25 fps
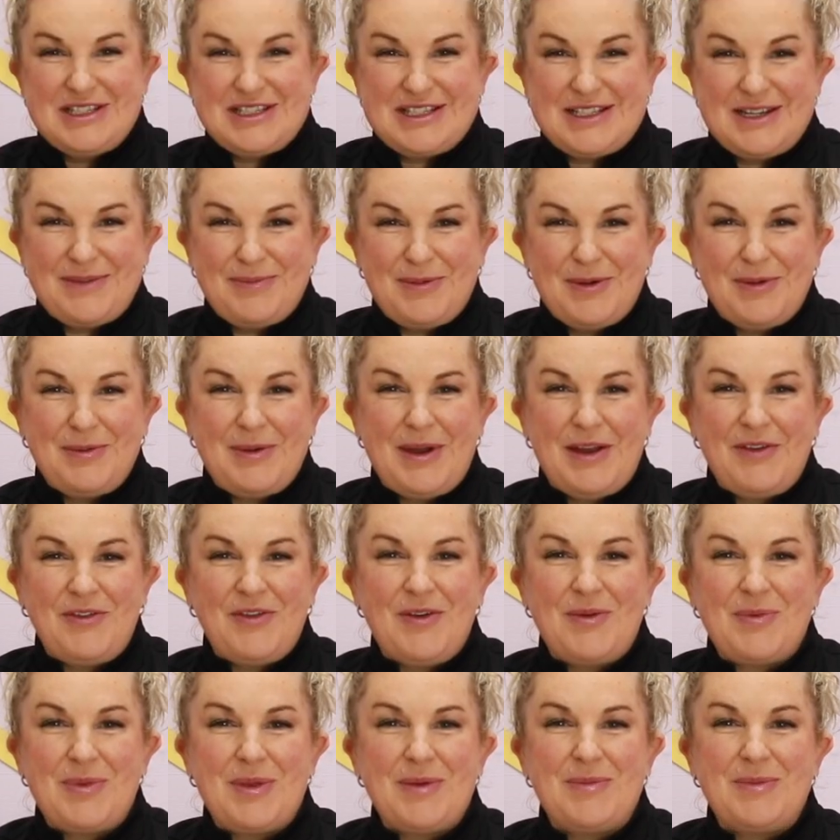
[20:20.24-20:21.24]
step away
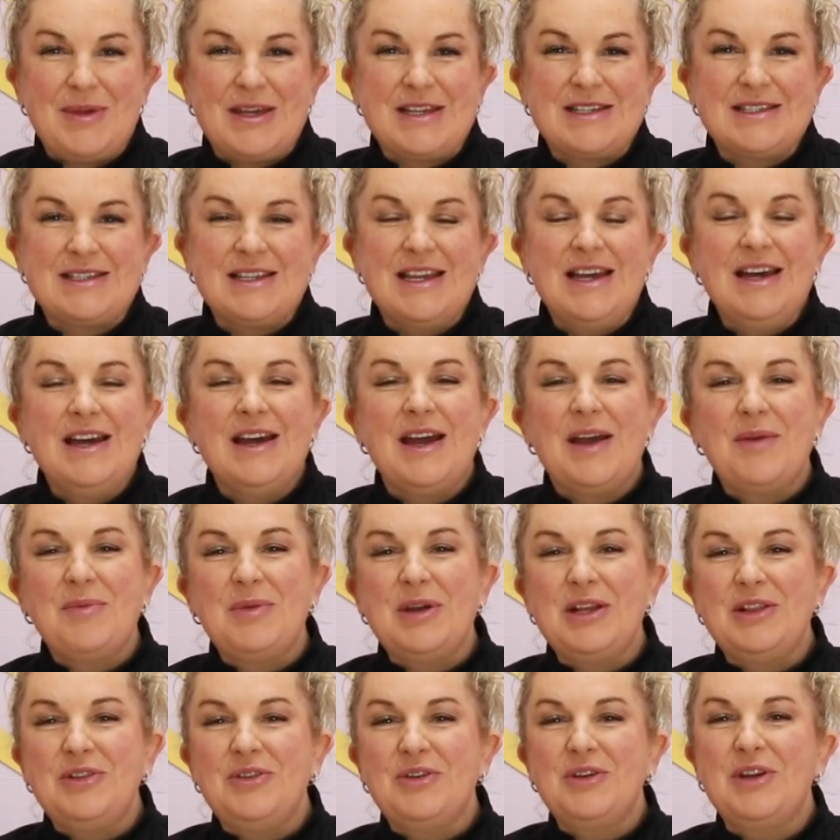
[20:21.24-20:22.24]
from the mixer, and
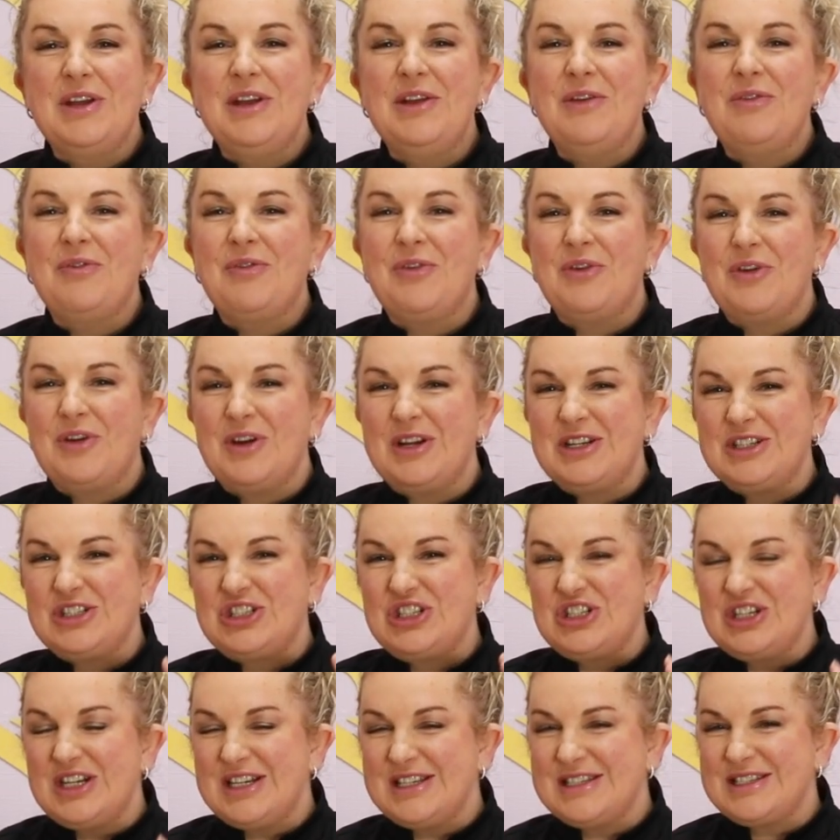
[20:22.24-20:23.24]
we're looking for it
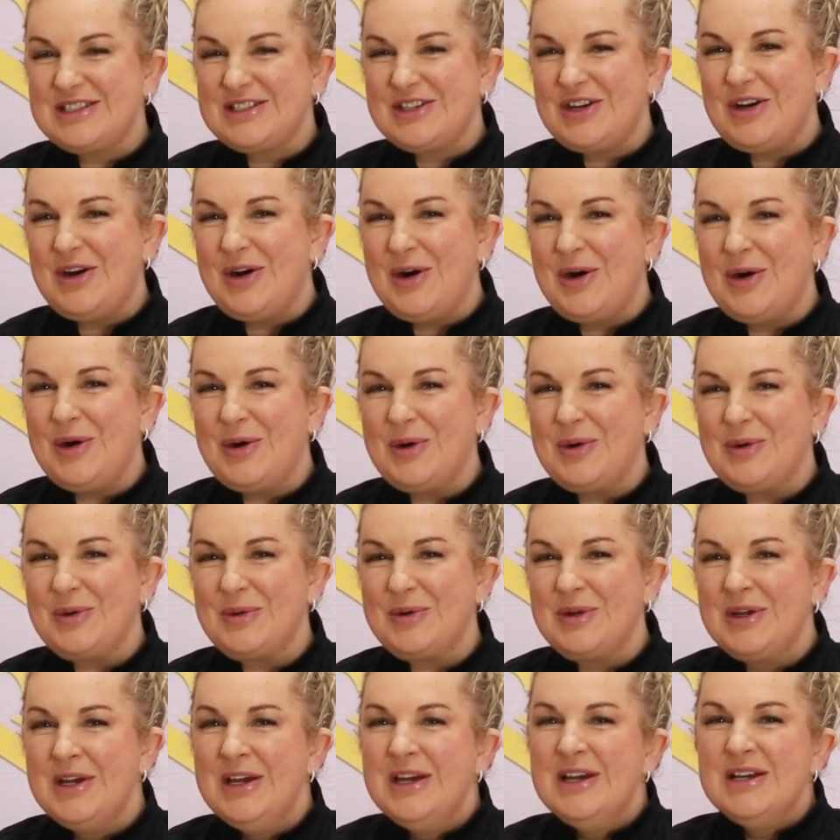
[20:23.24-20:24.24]
just to hold.
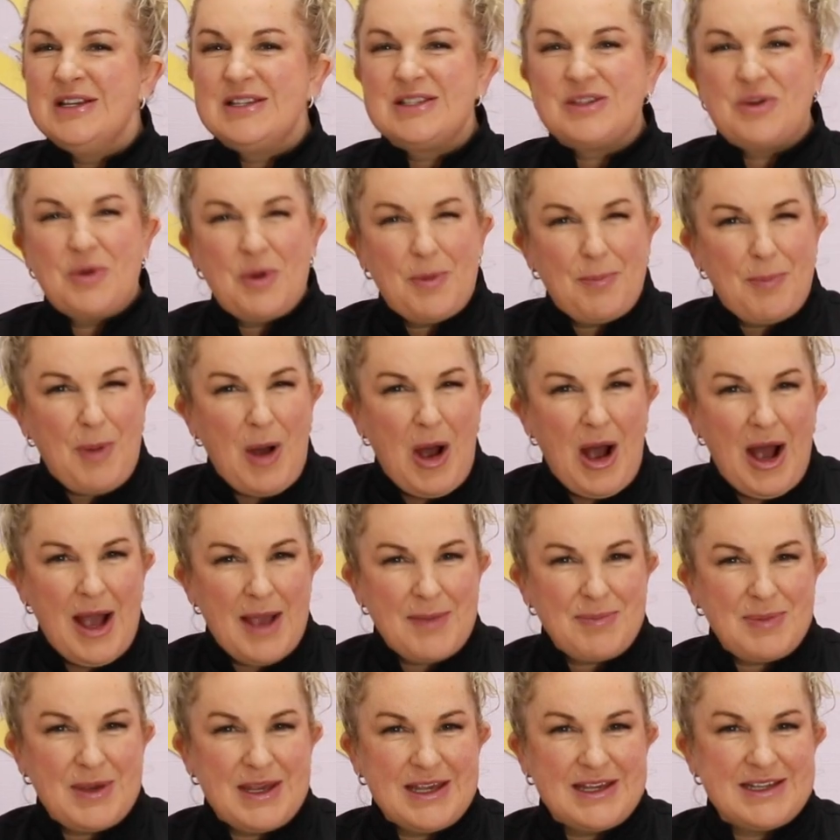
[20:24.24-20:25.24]
So a
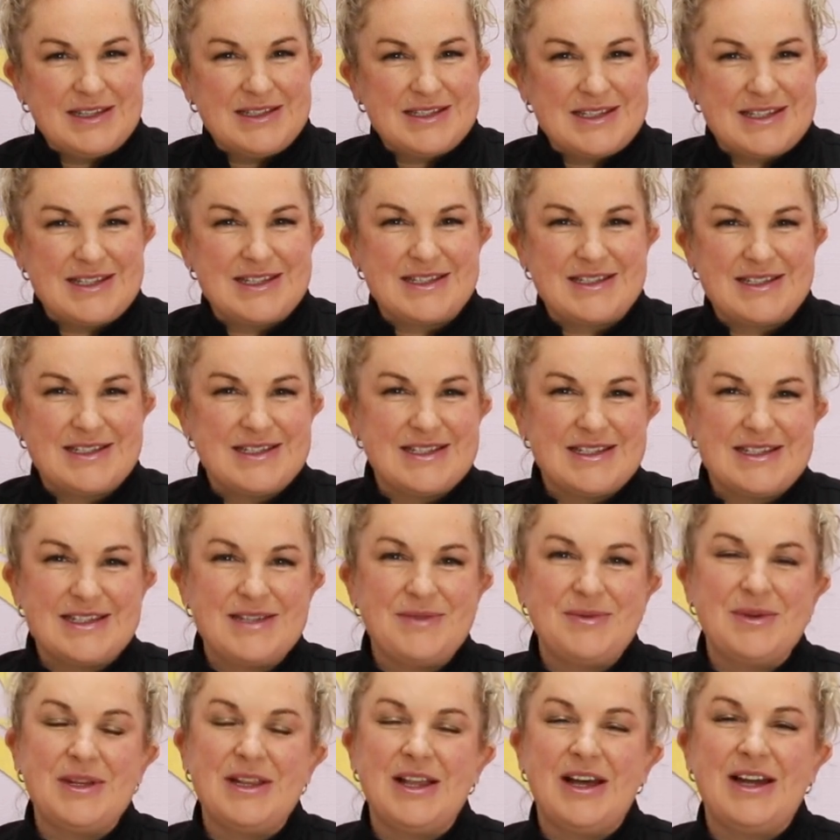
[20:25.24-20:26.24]
piping consistency,
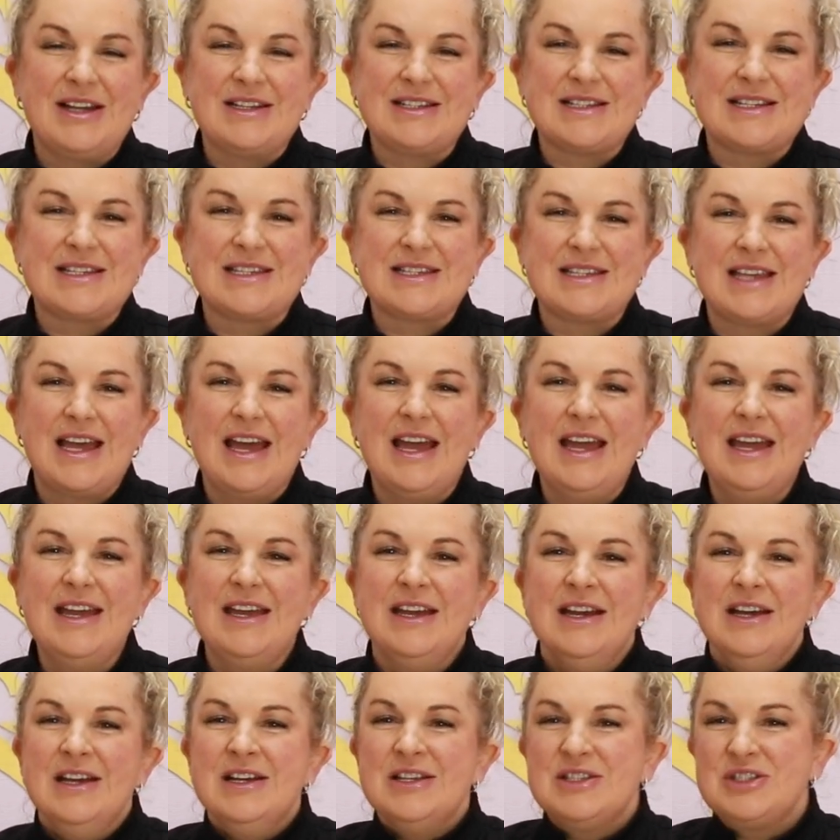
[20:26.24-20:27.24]
we like to say.
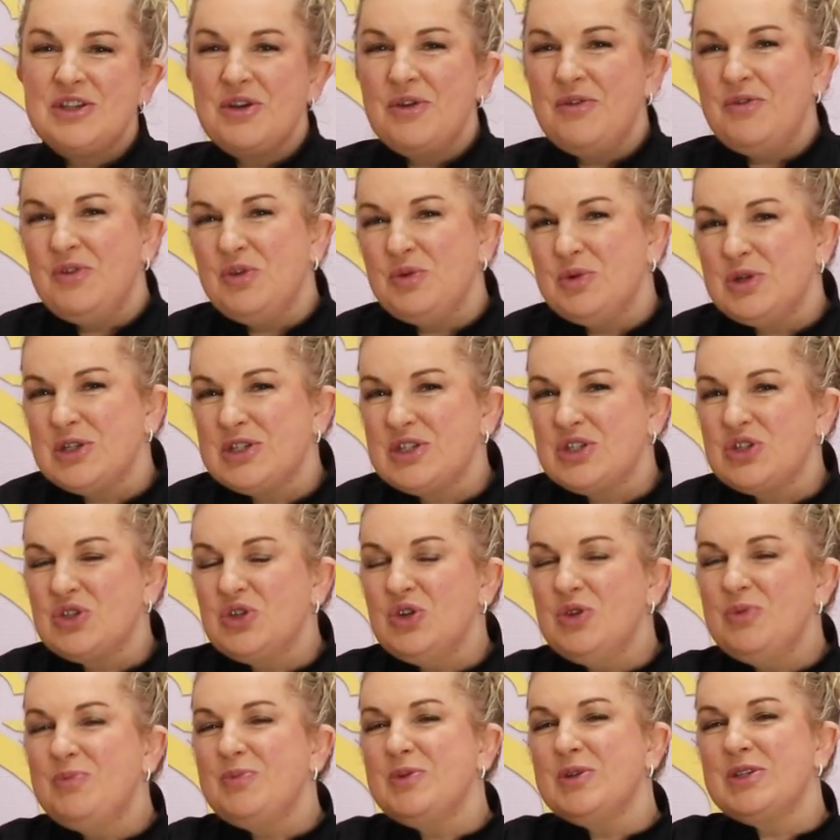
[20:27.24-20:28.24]
So if you were to
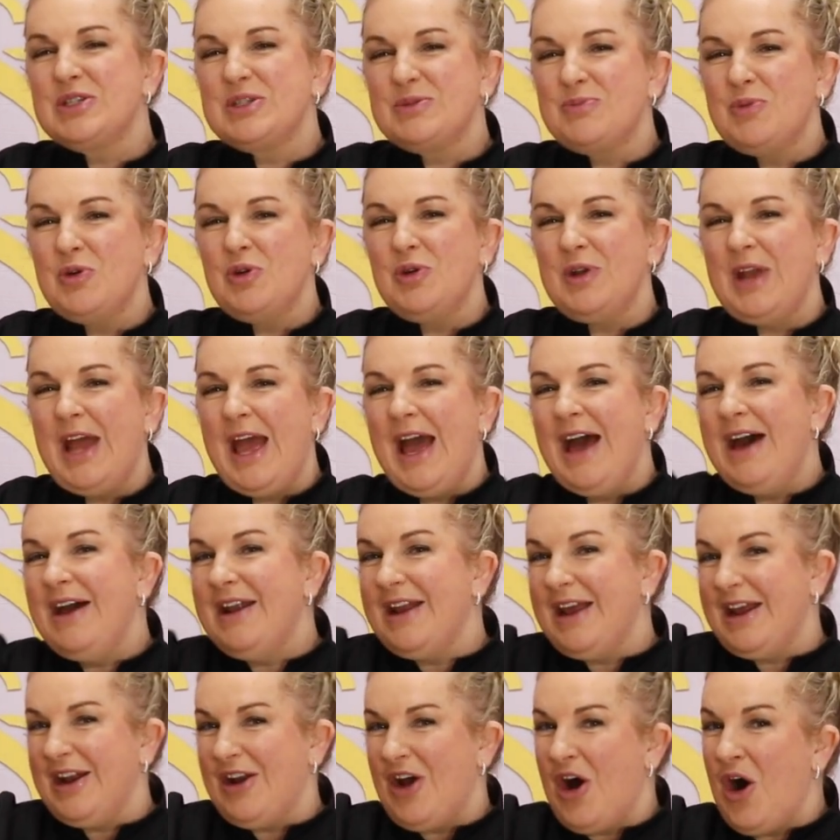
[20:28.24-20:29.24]
scoop a spoon out
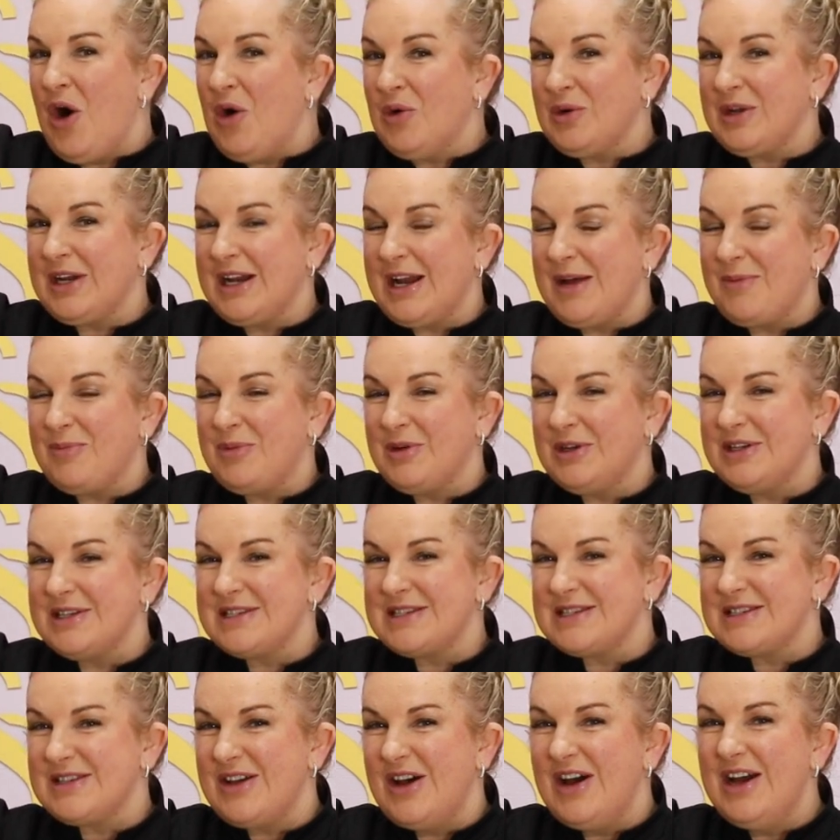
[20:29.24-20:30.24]
and hold it up on its
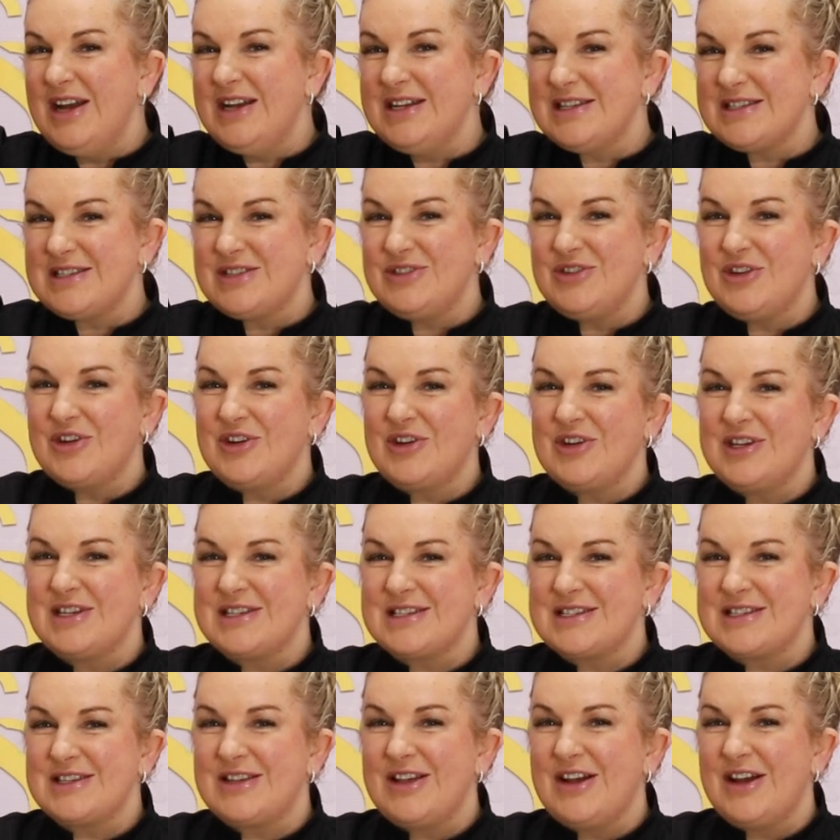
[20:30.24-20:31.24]
side, it's not going to
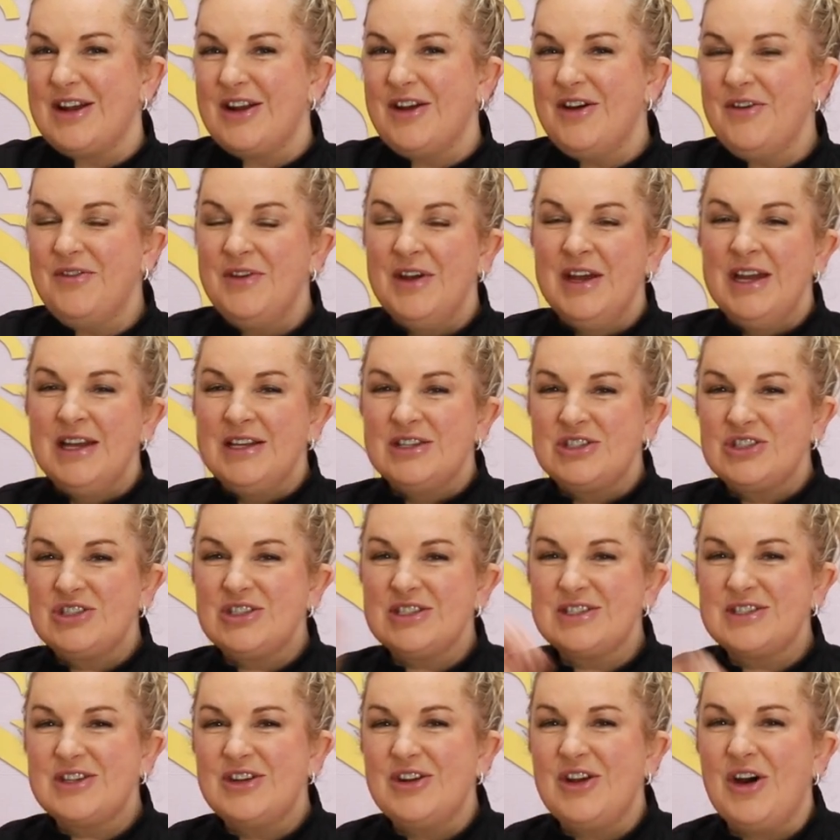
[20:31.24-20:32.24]
slide off, it's
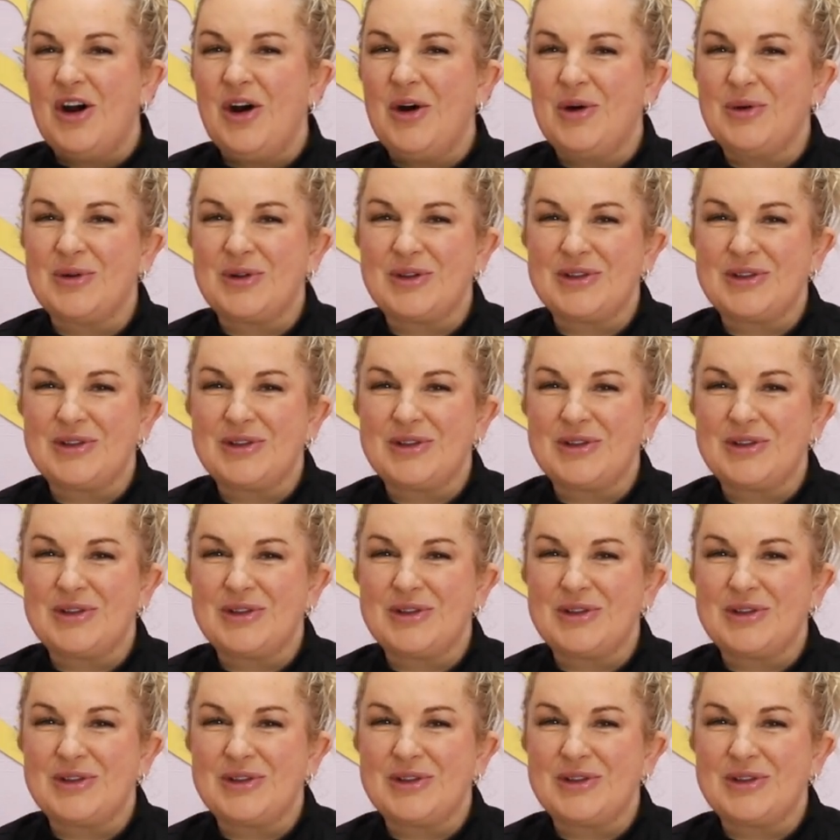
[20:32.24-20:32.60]
just going to hold